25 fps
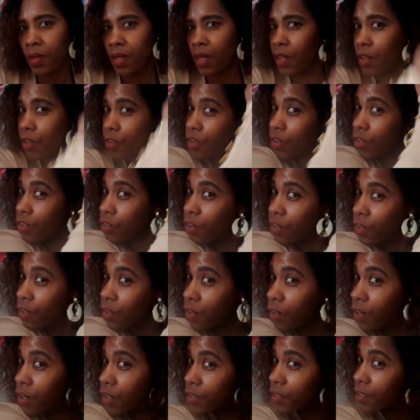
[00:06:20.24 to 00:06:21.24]
And I'm just gonna
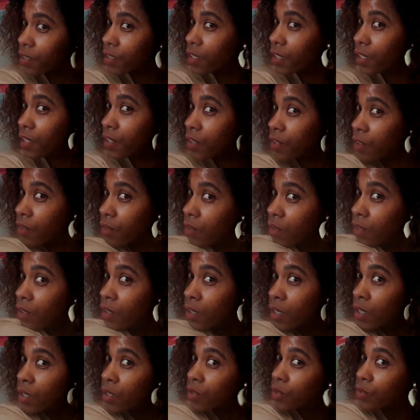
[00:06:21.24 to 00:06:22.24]
continue
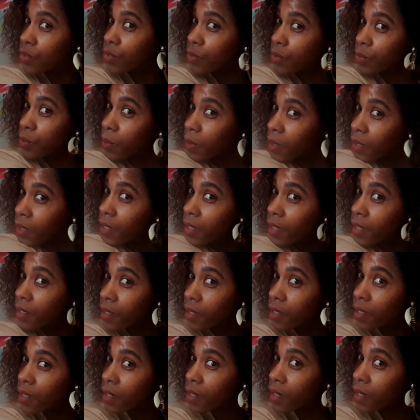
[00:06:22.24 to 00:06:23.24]
doing
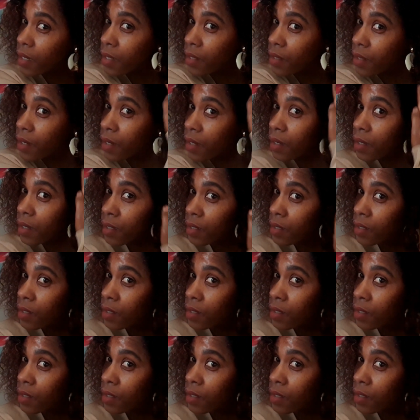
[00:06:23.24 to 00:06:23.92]
it like that.